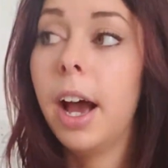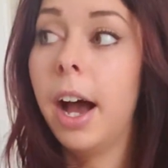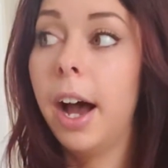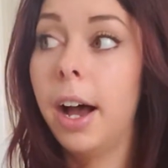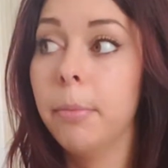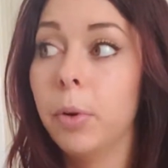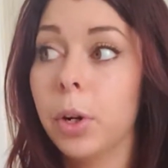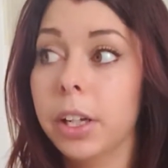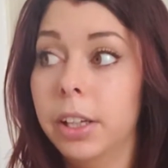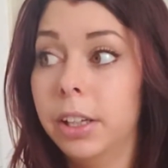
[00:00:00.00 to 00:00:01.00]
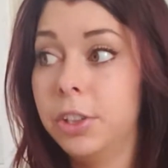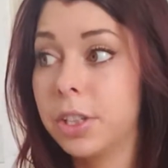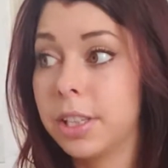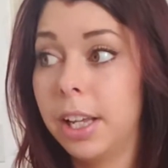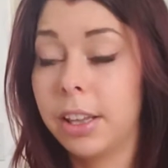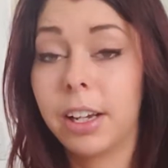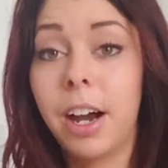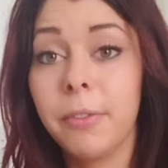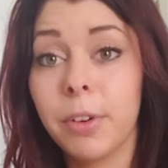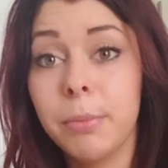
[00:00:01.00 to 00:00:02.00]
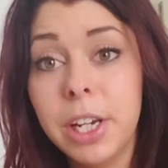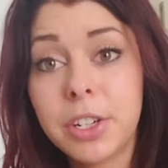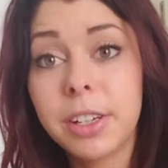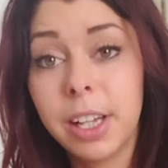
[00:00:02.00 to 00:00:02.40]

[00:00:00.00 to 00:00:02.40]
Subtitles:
or just like the confirmation